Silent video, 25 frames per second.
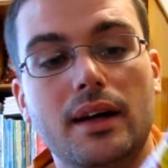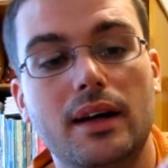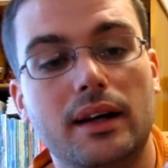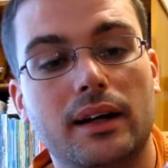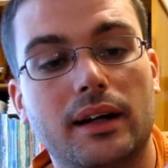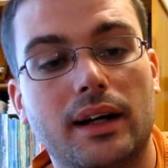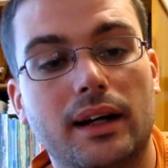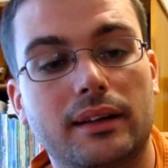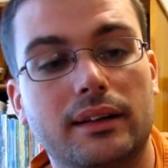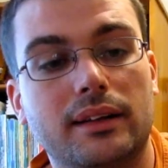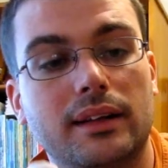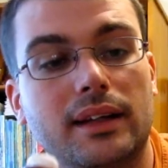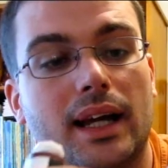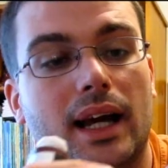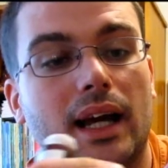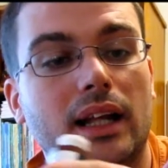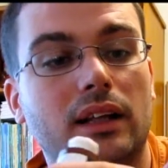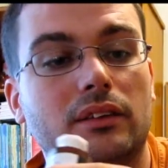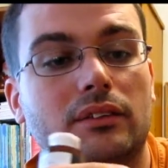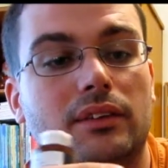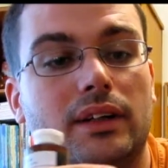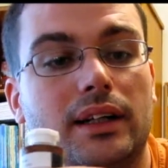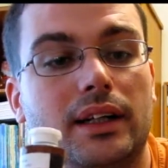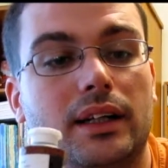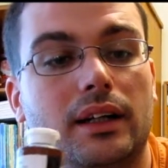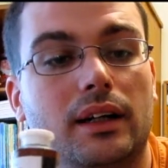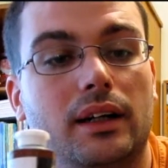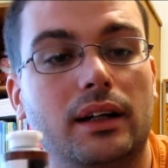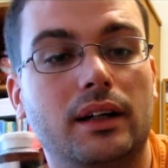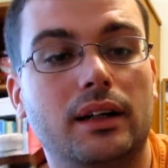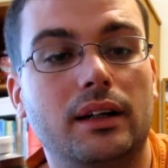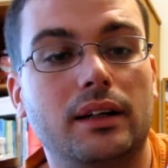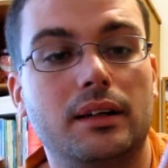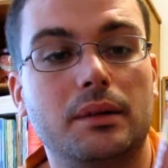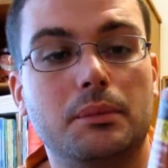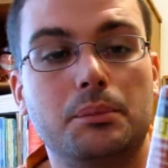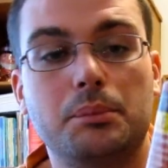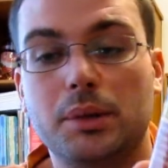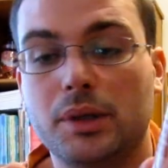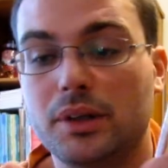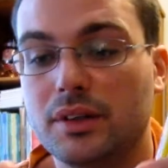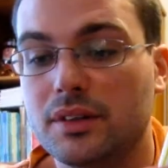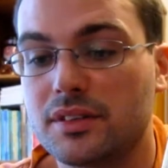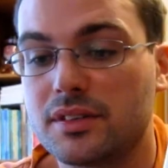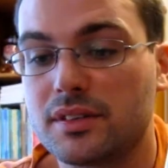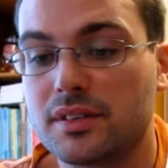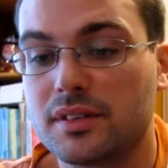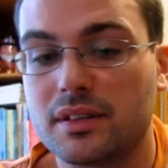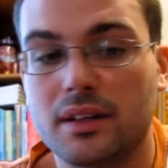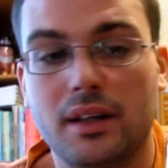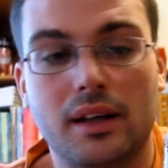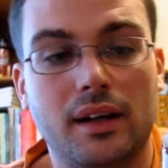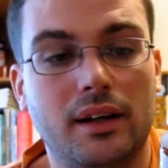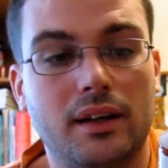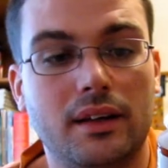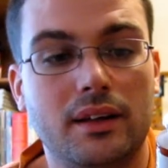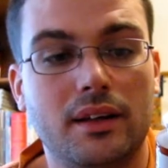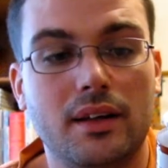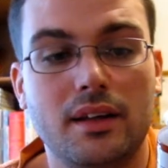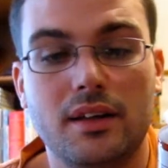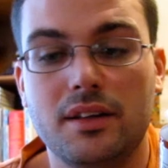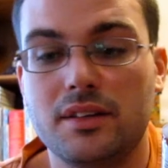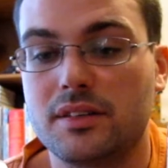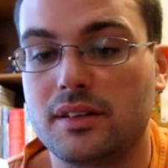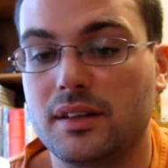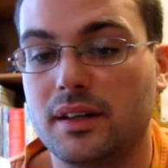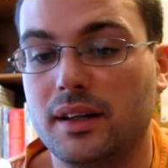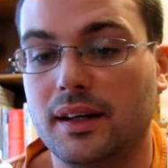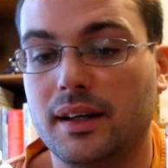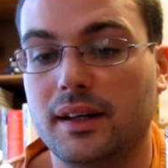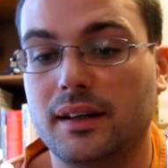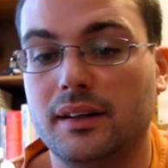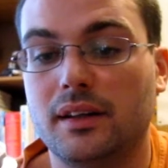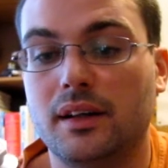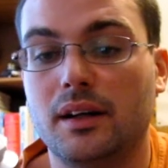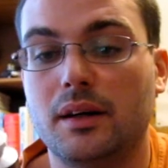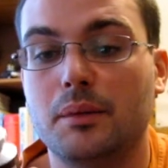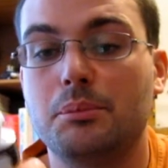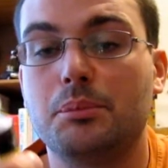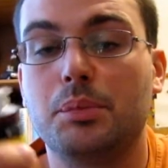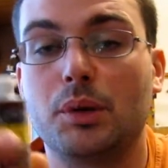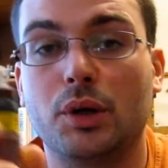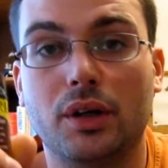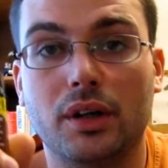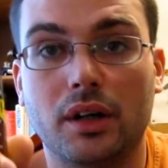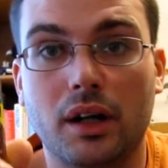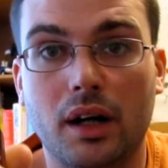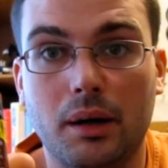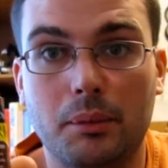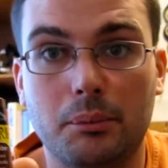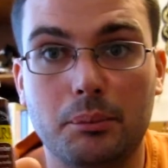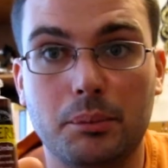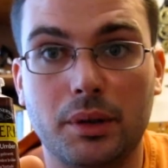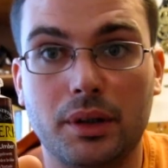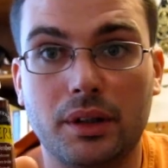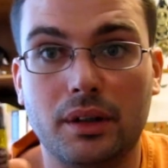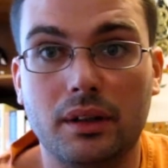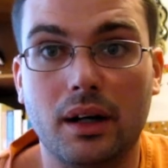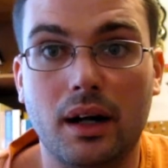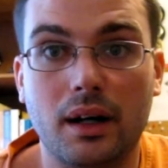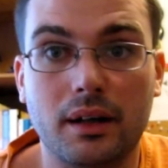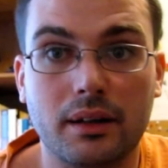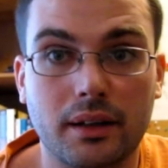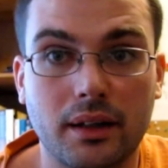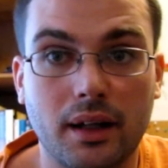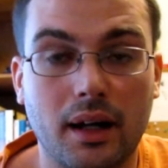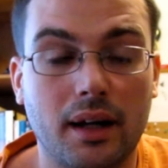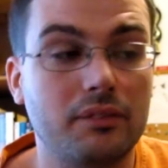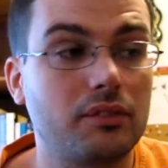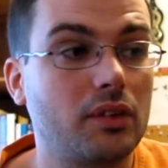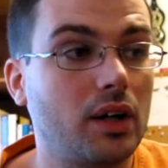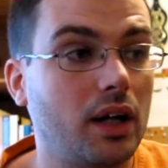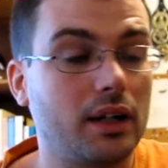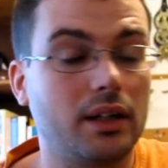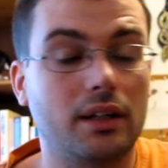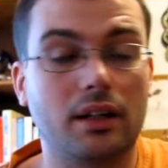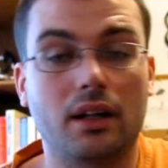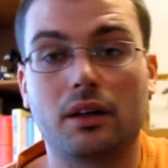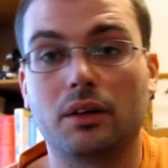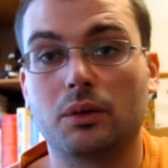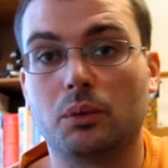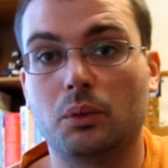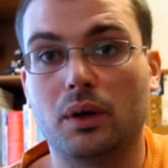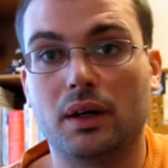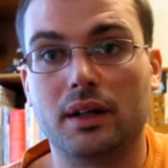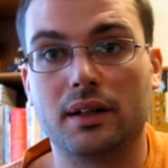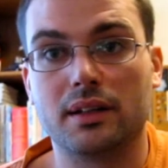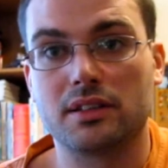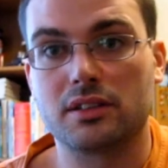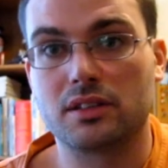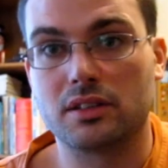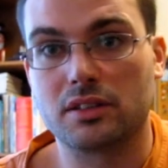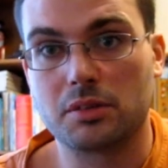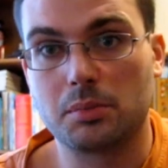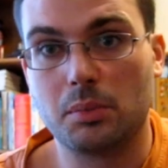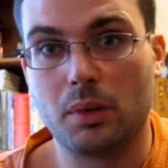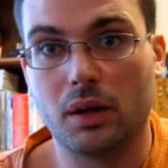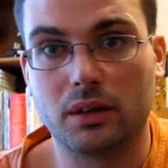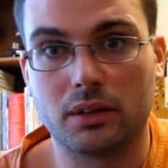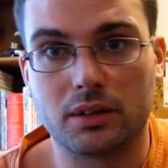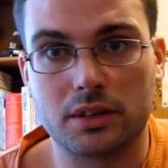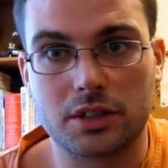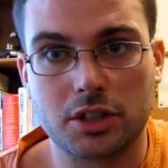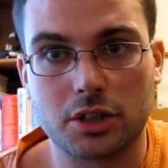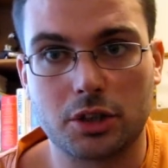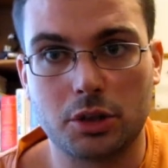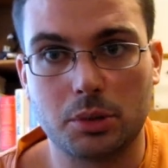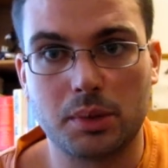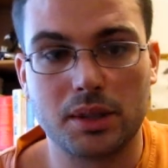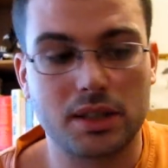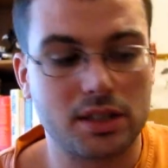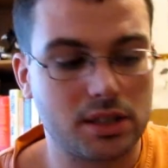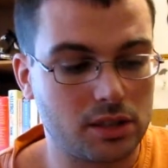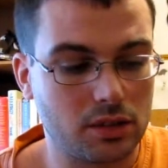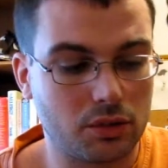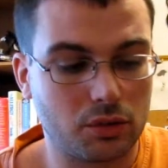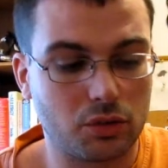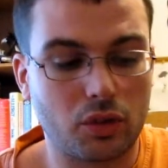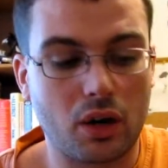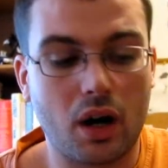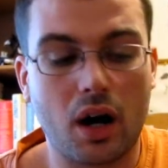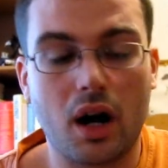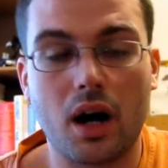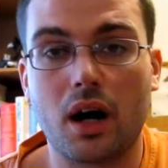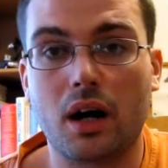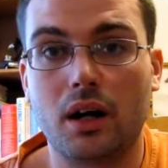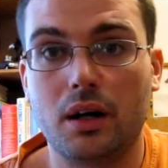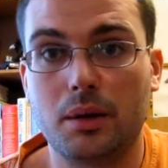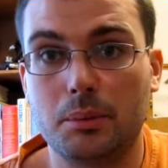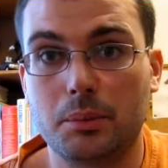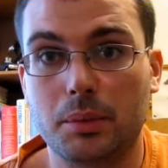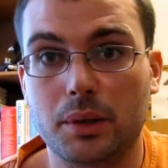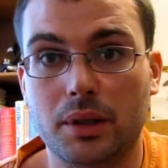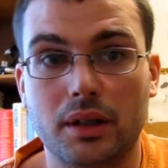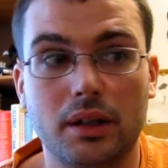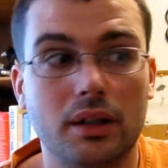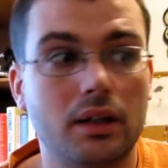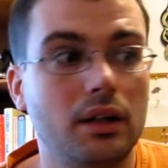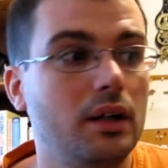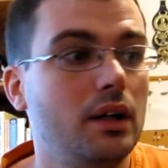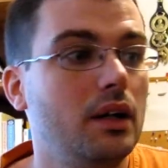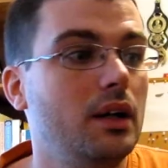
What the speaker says: Got the Galleria, the burnt sienna, burnt umber. I've got another one. It's a smaller tube. It's the raw umber.